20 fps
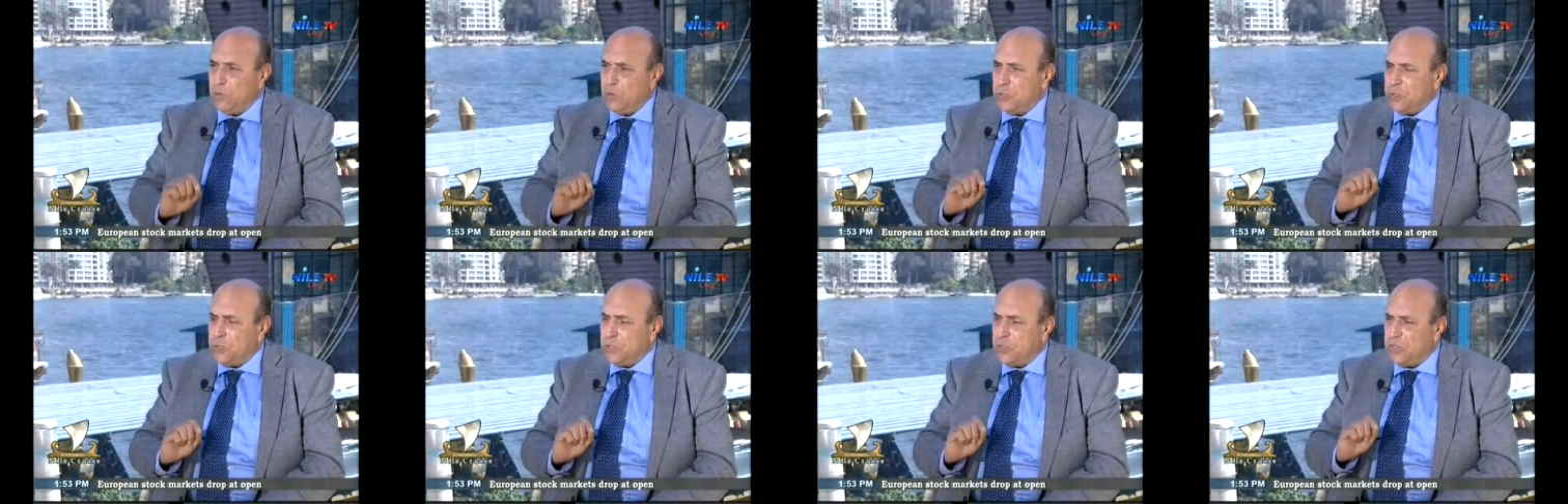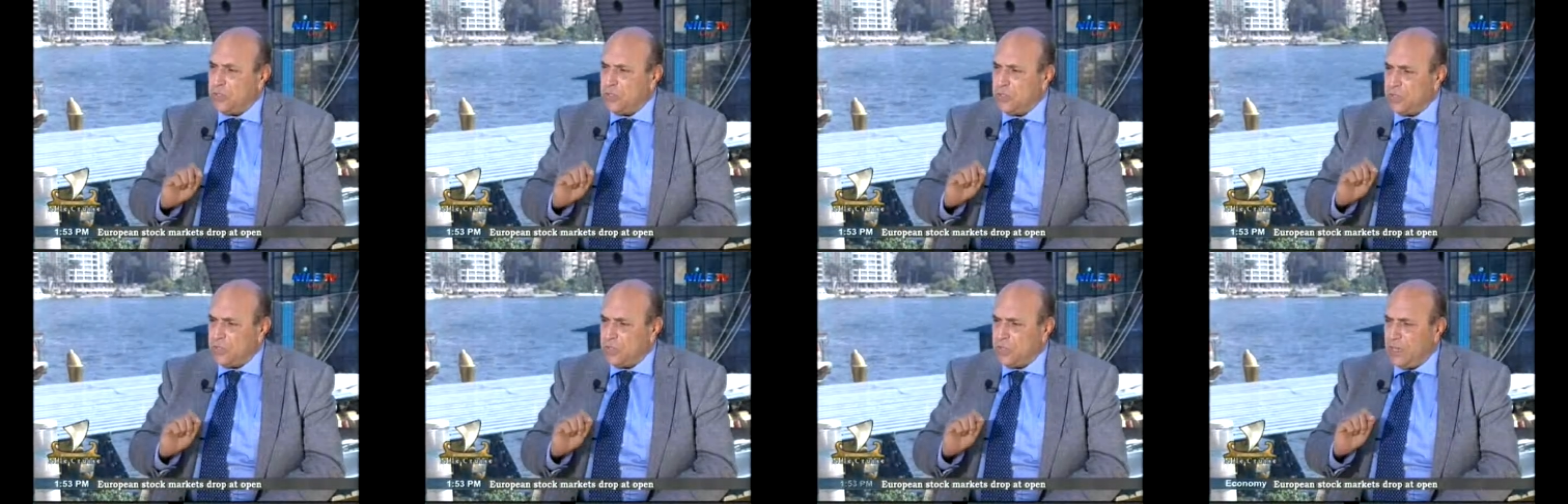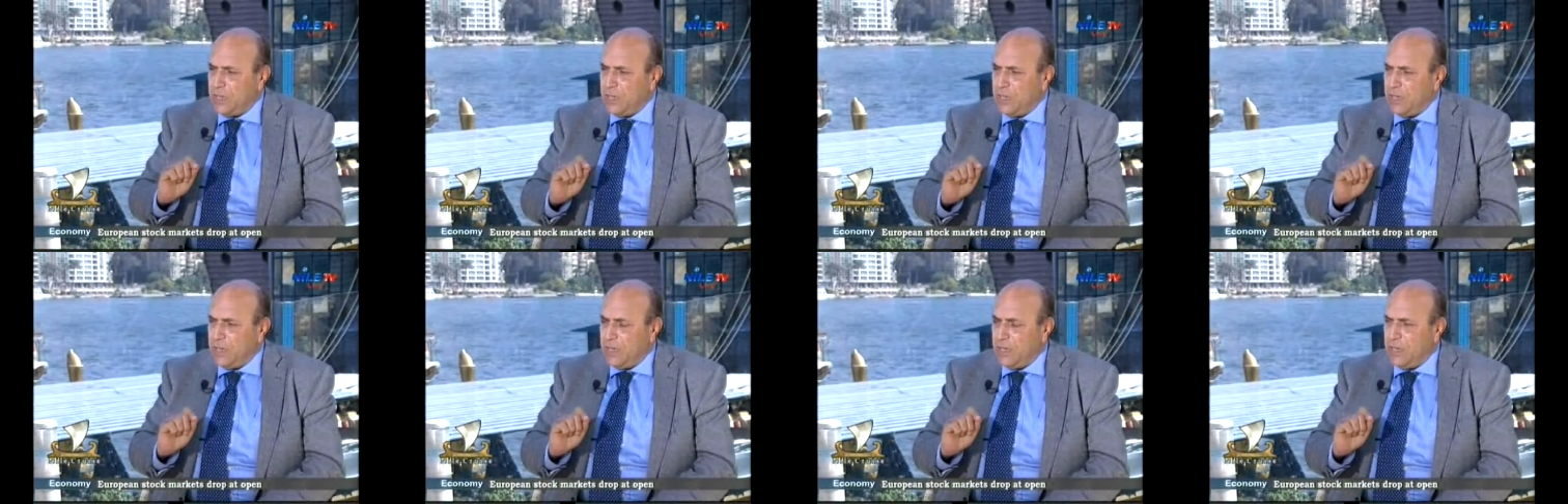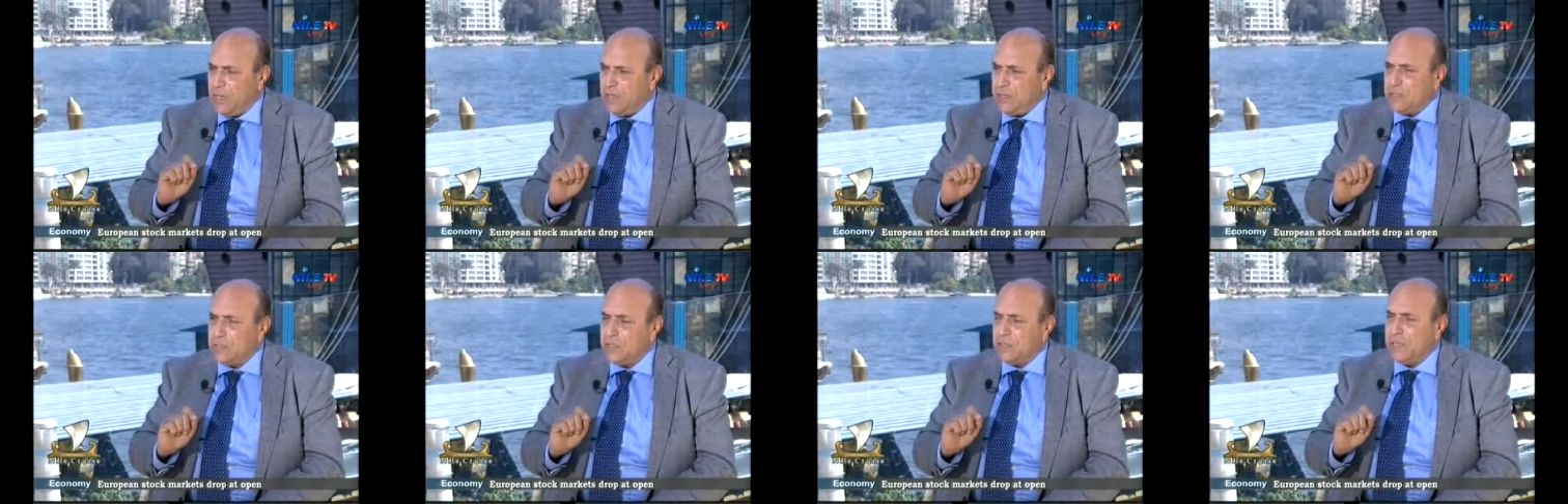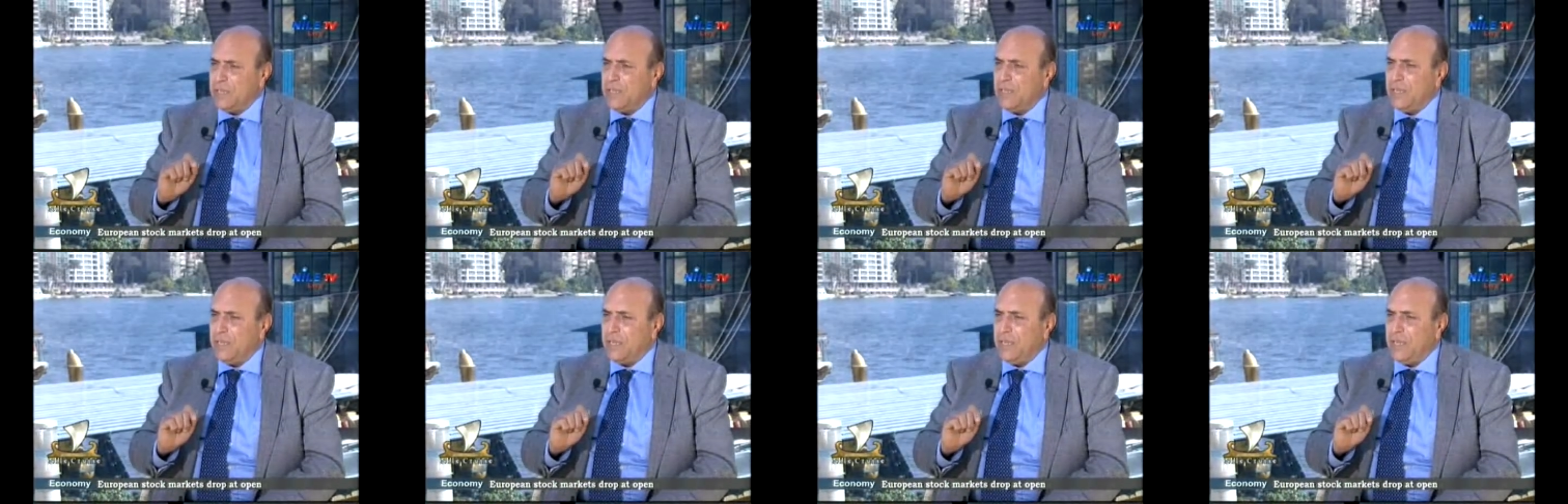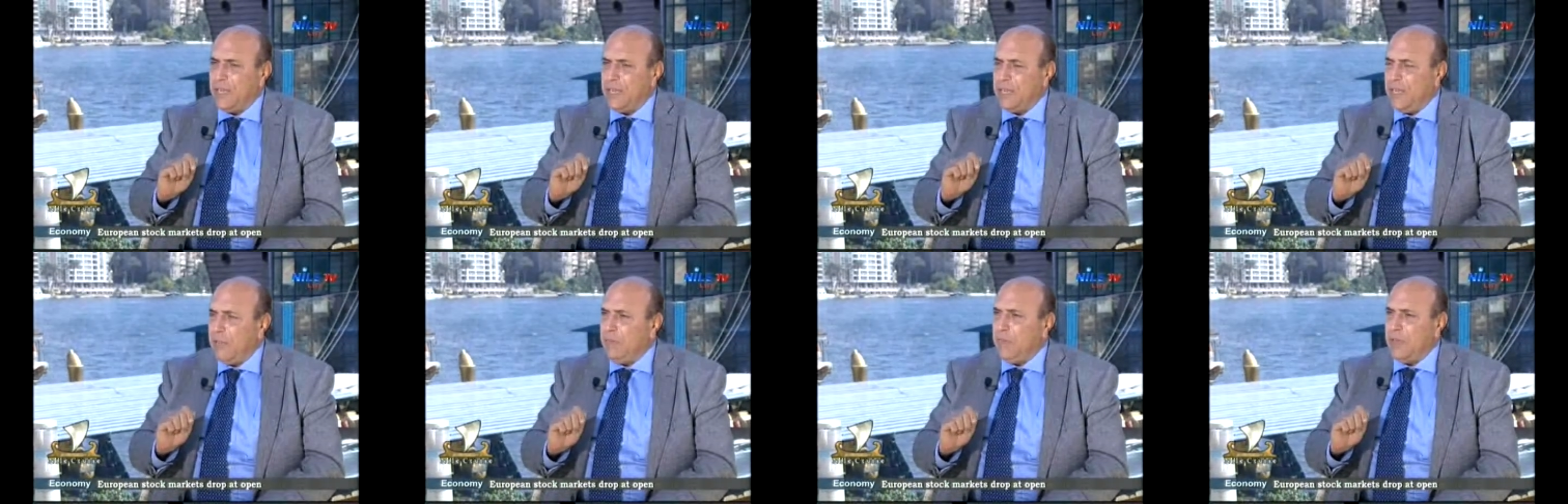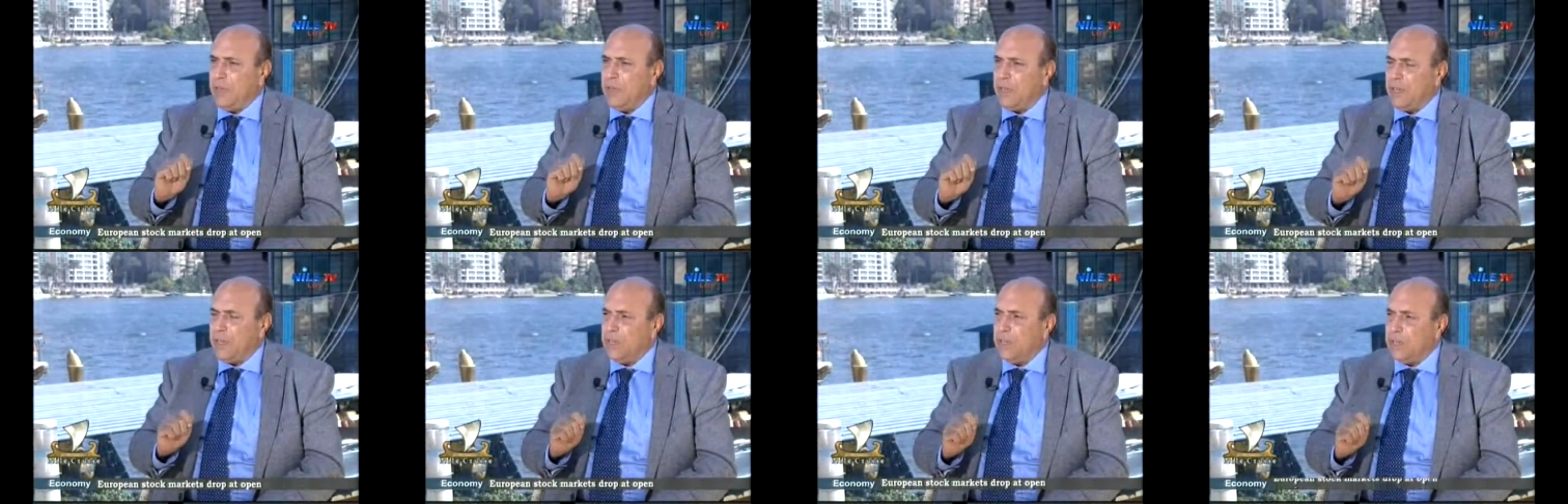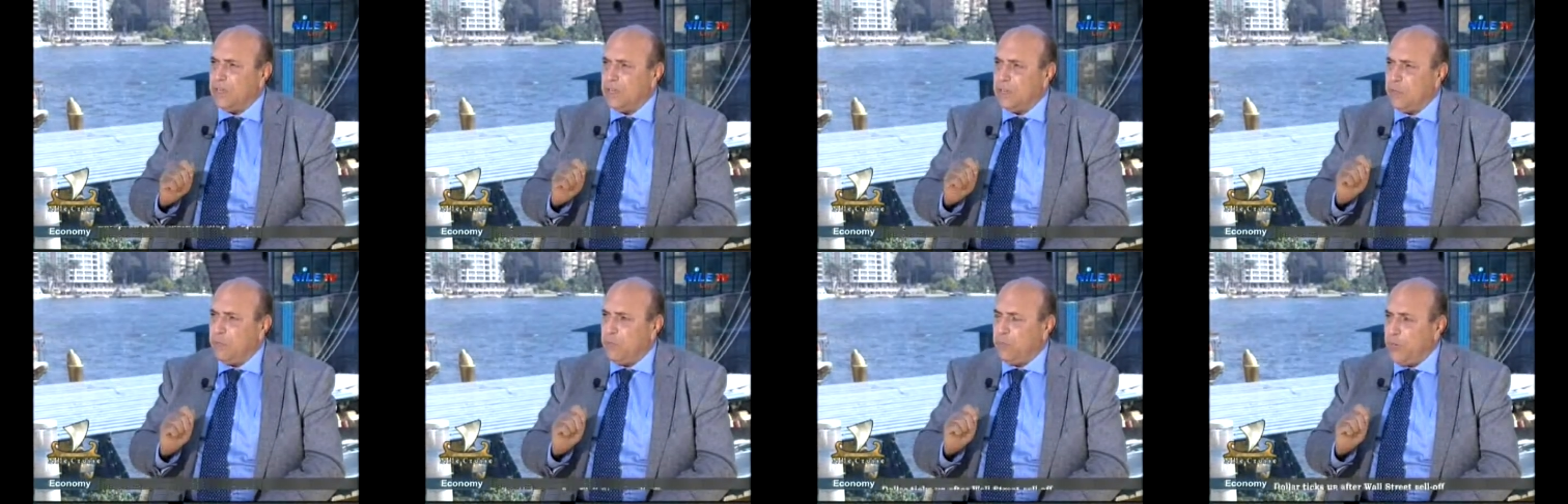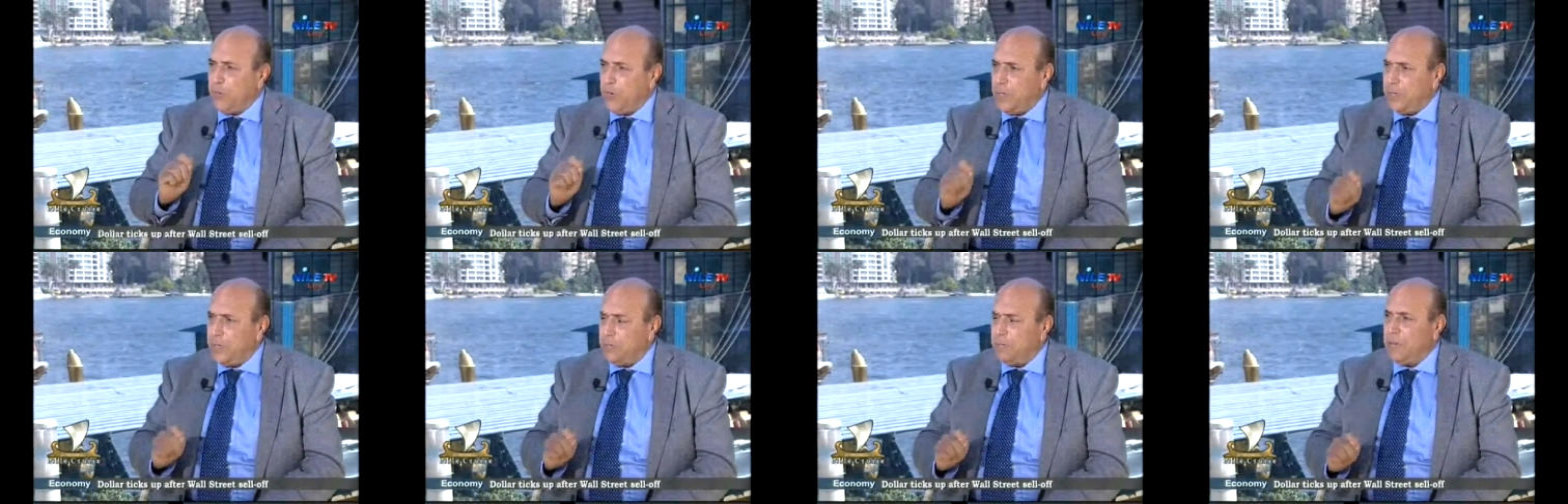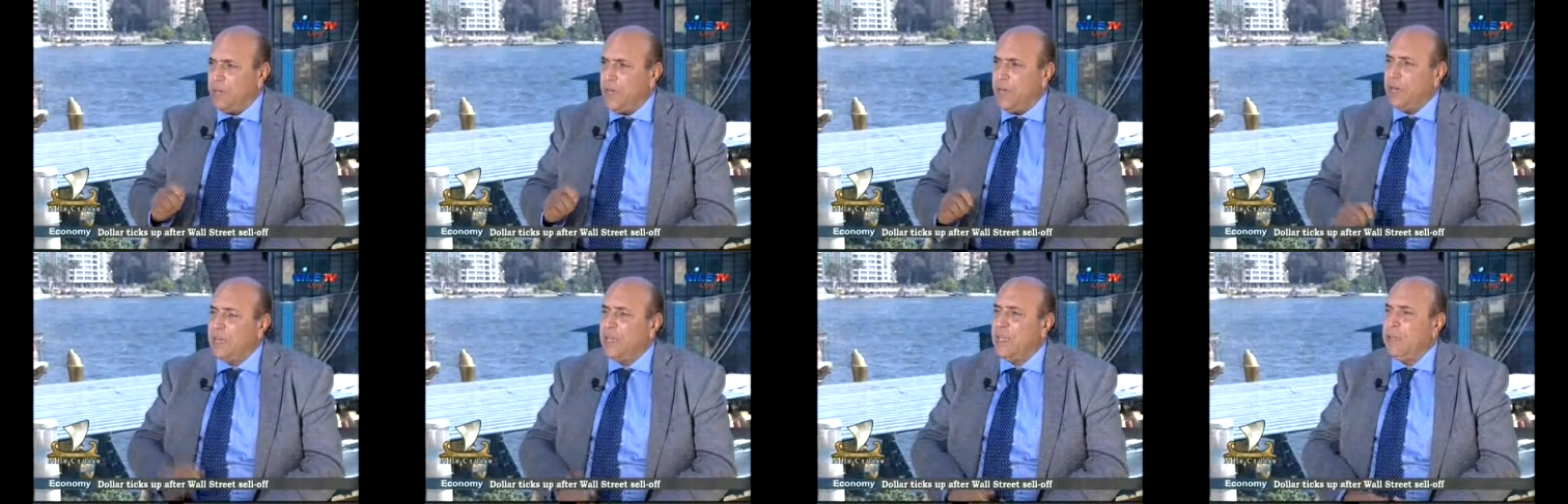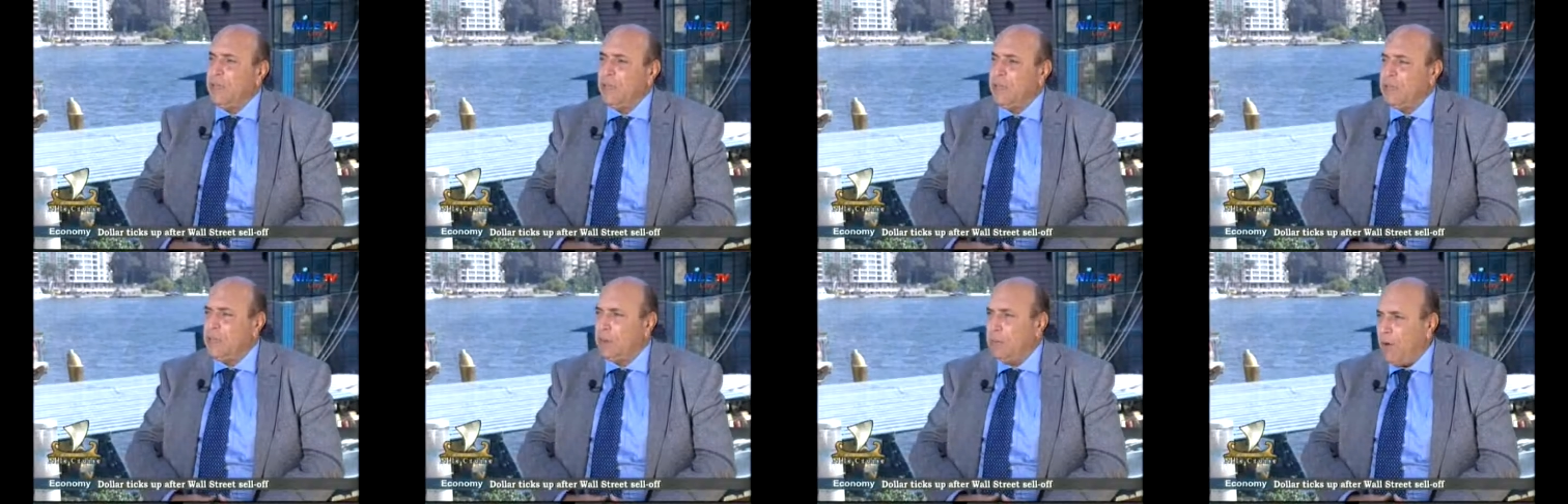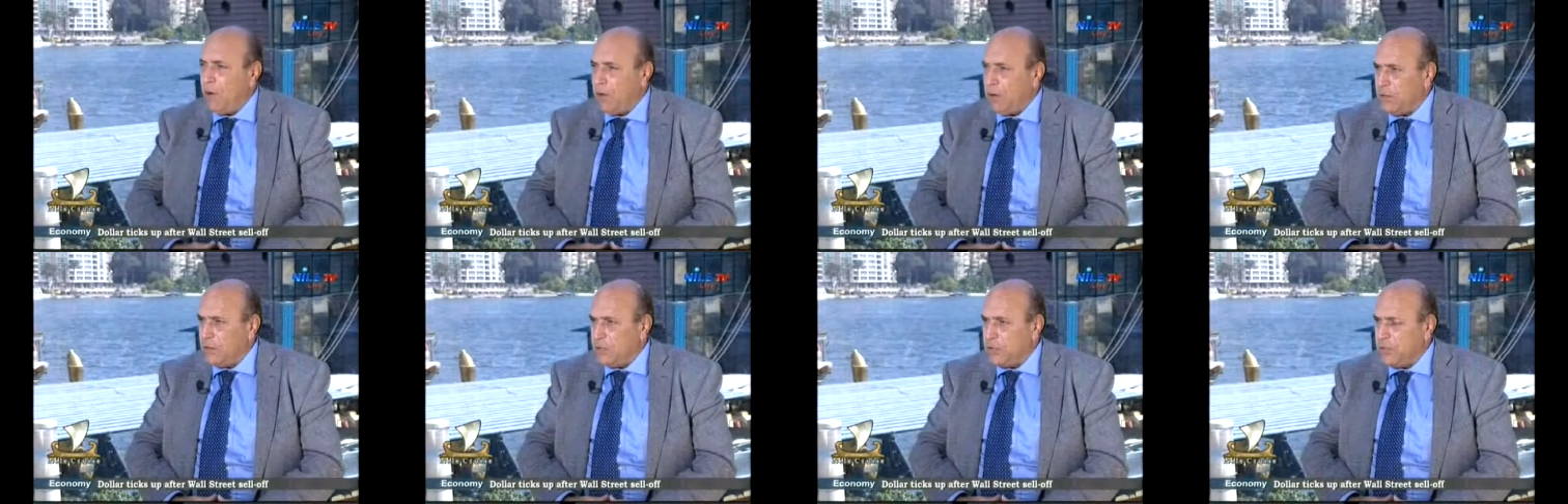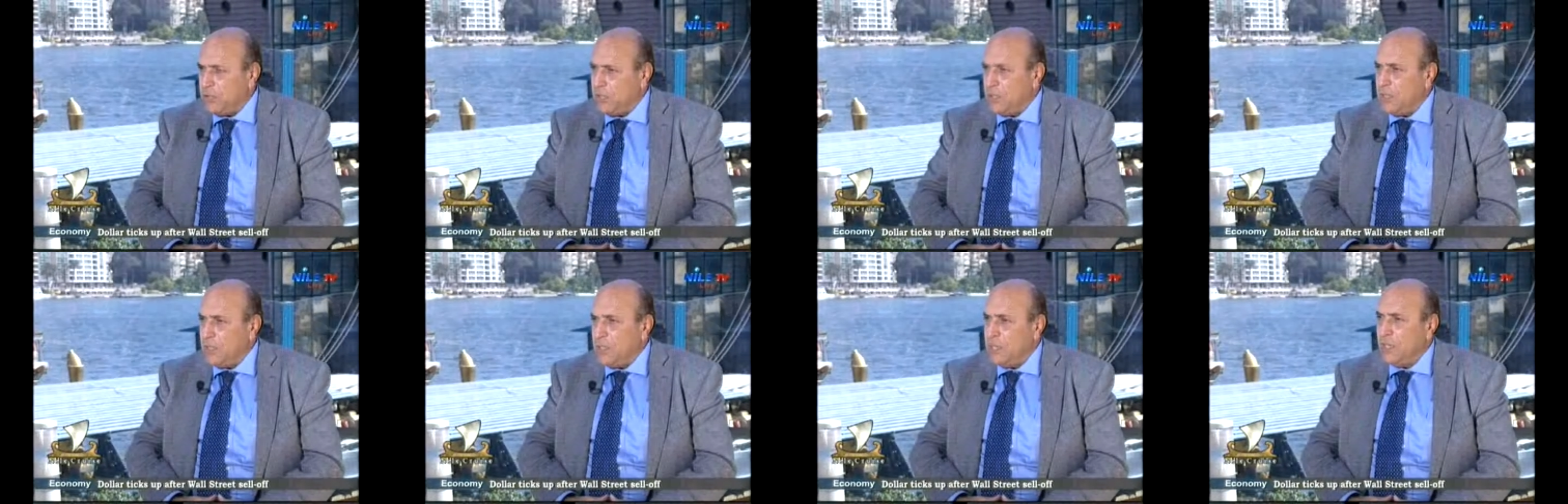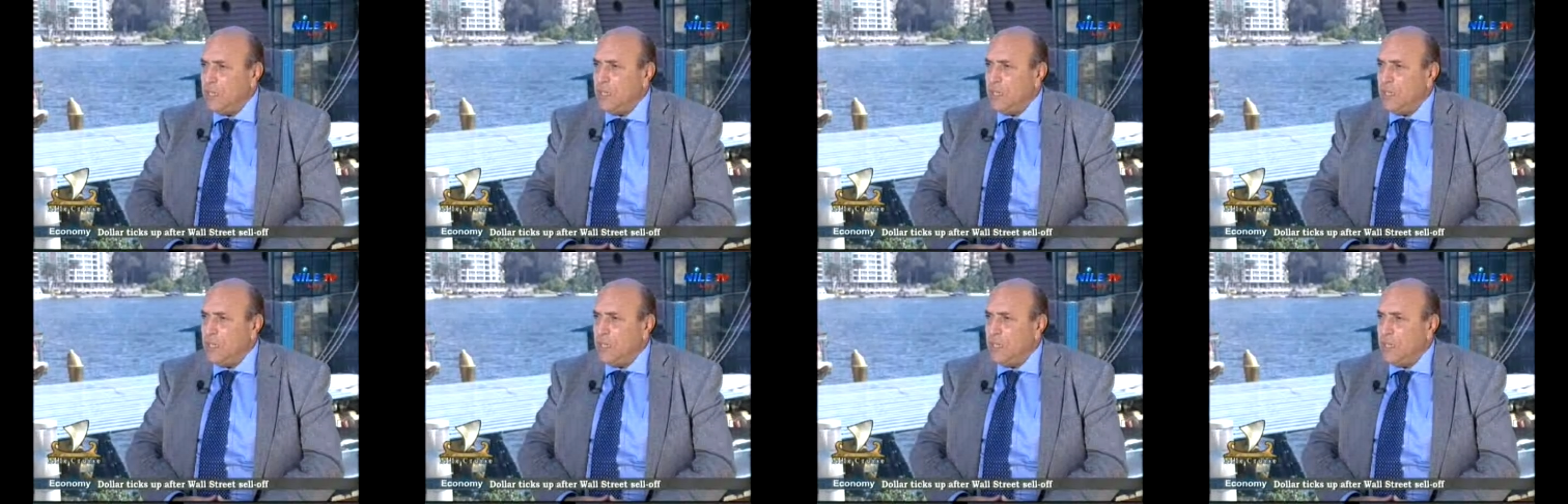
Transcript: Which is uh, it's giving the freedom and giving democracy